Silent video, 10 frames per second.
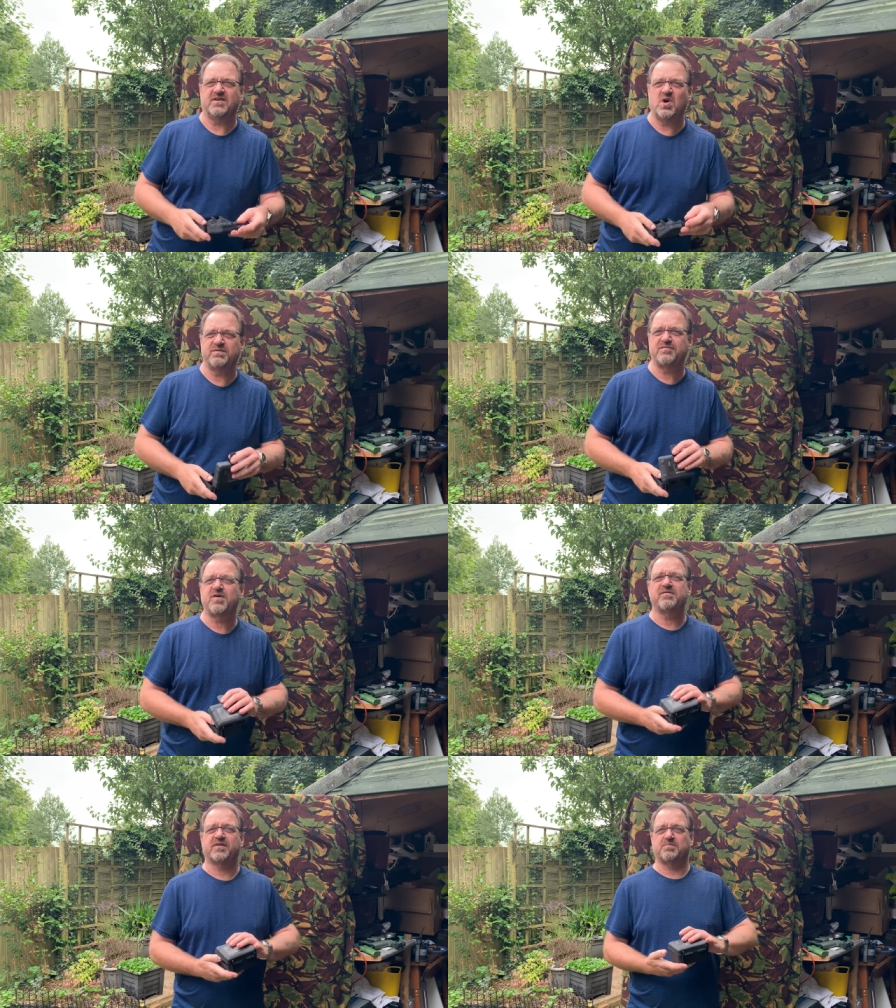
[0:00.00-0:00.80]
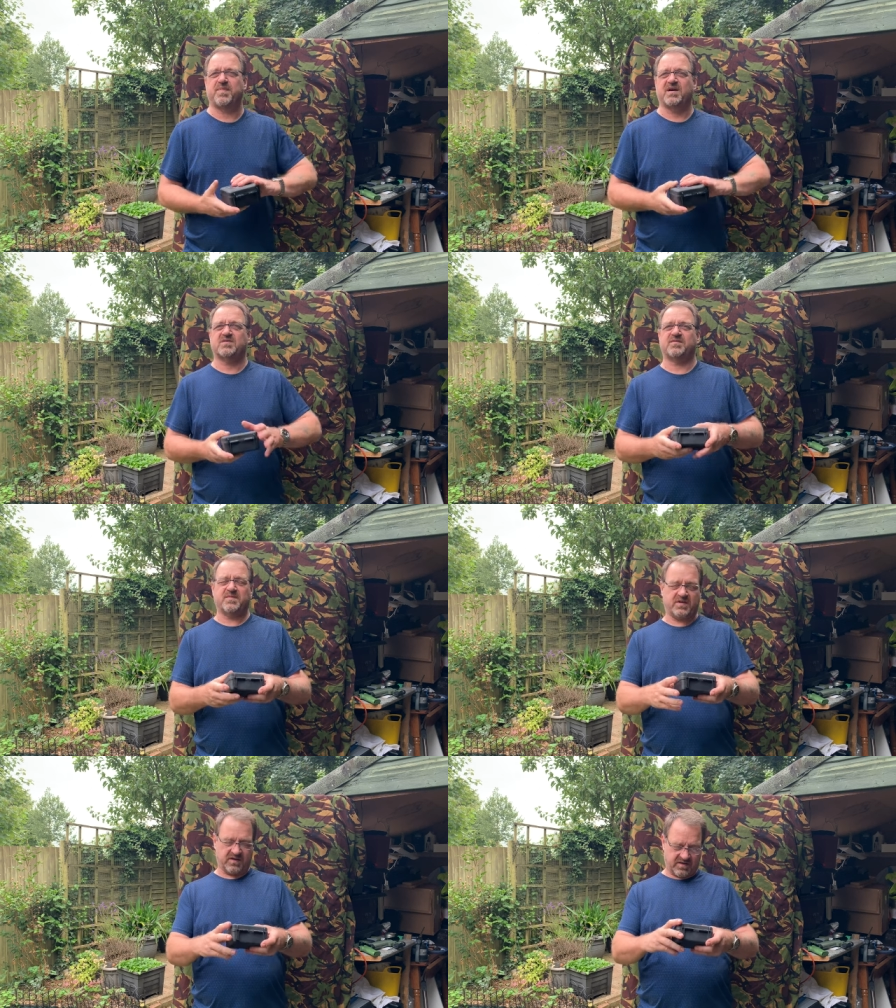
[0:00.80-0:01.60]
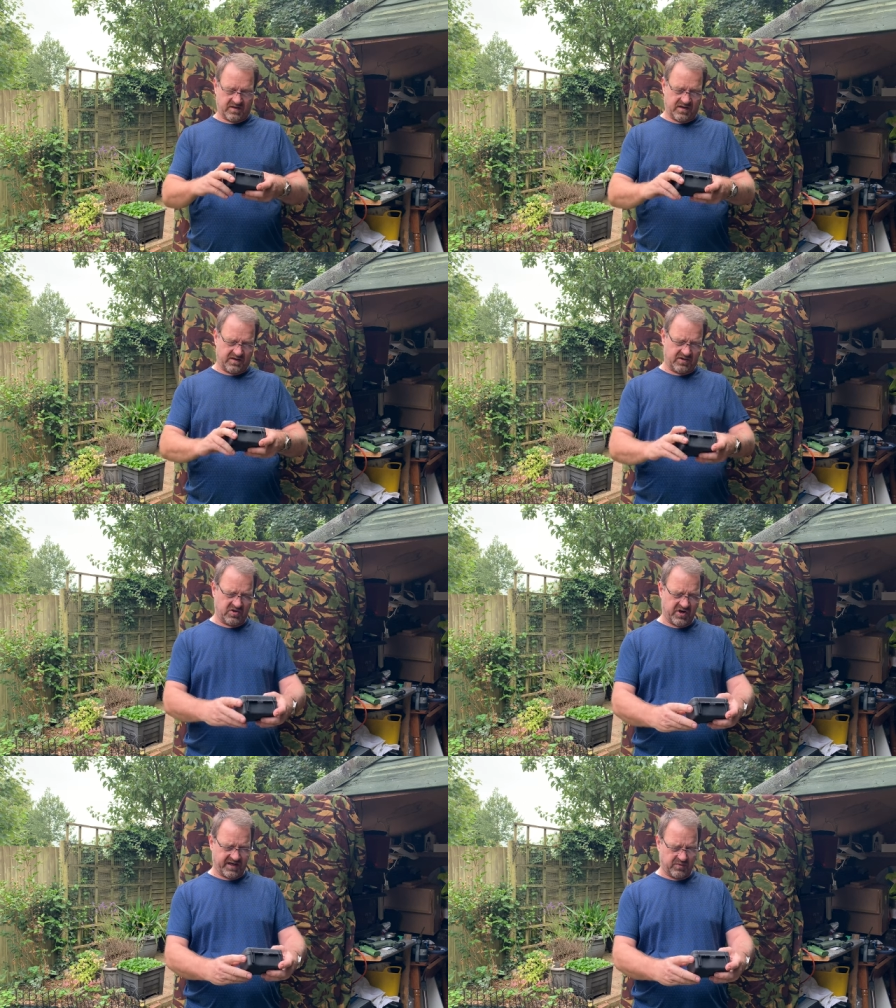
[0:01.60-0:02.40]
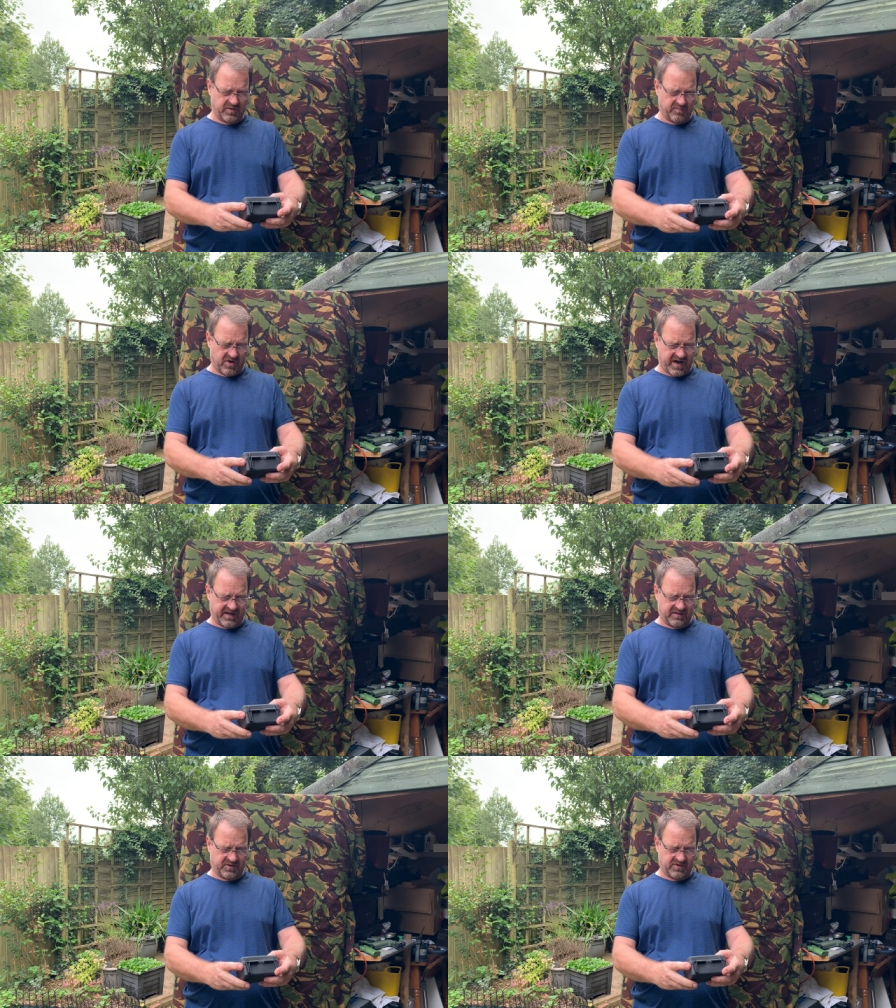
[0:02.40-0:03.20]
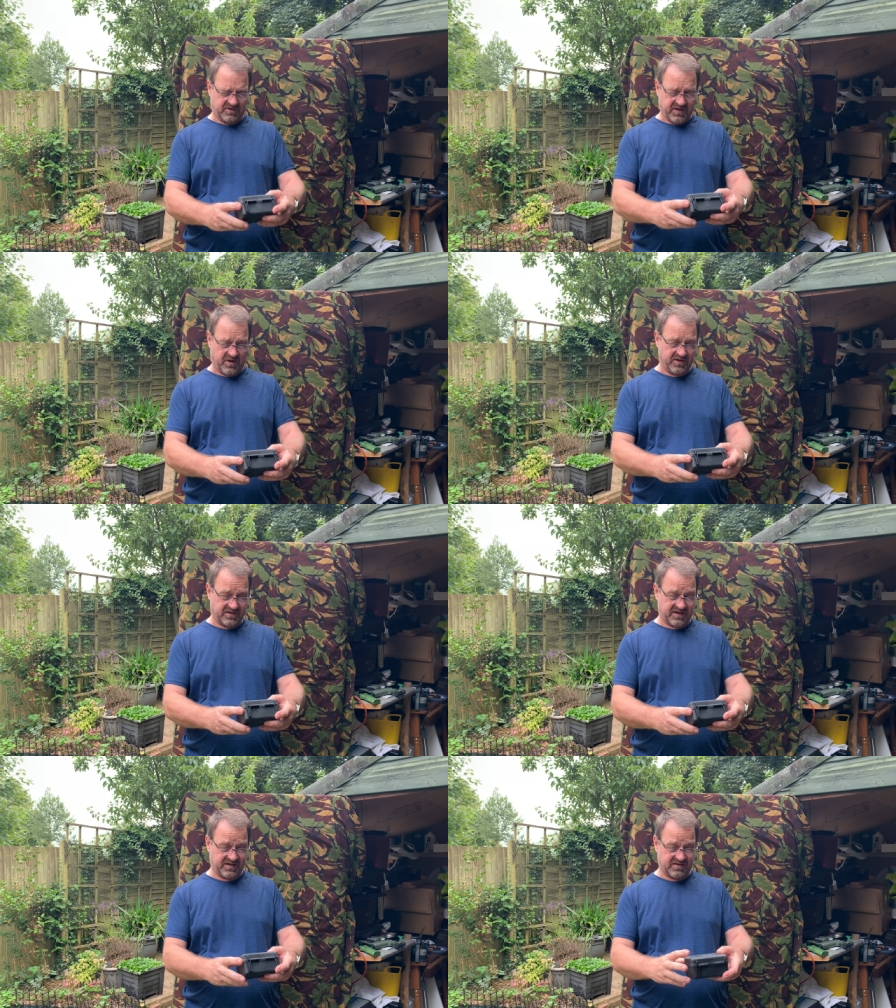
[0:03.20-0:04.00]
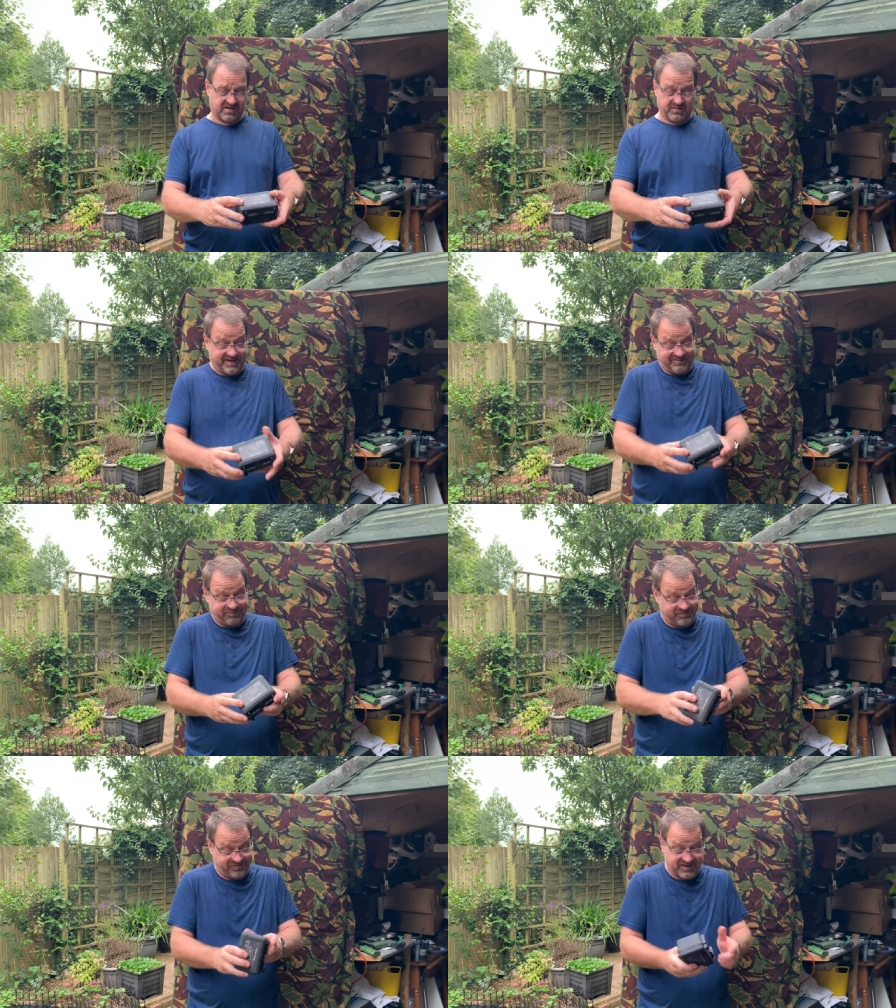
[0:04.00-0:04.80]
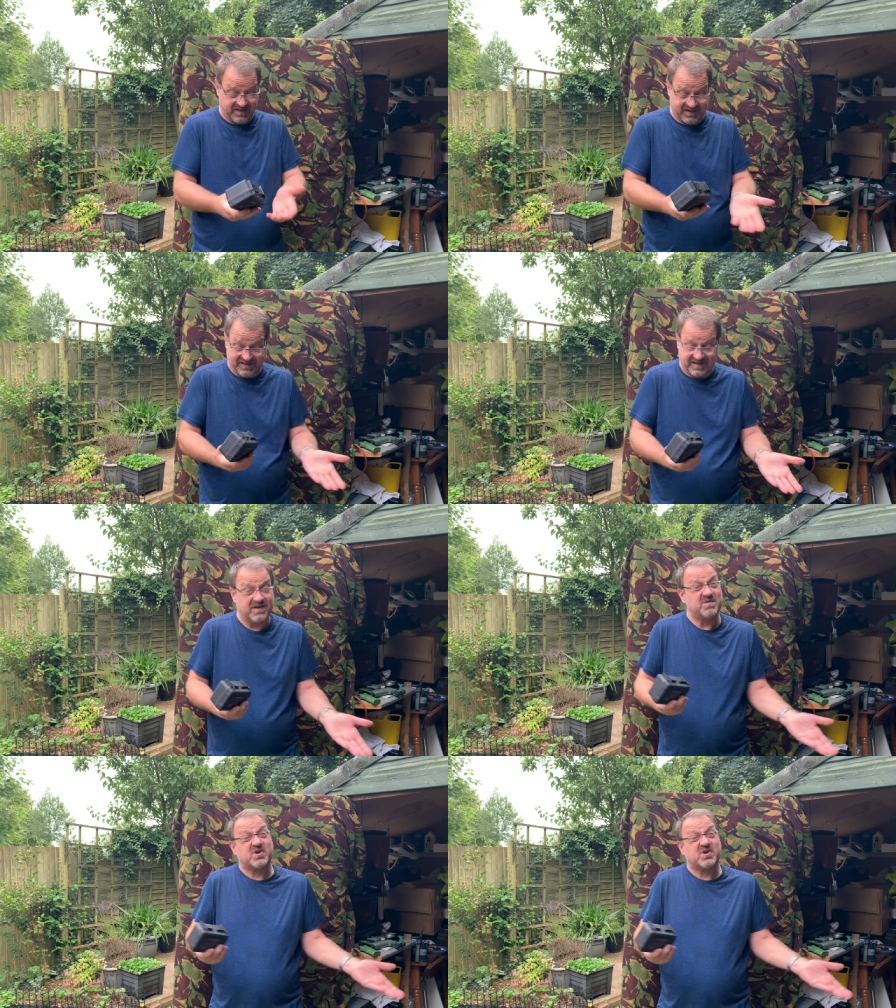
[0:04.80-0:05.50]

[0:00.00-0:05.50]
Over five hundred bucks from the genuine brand, which I doubt this is. I mean, yeah, enough. I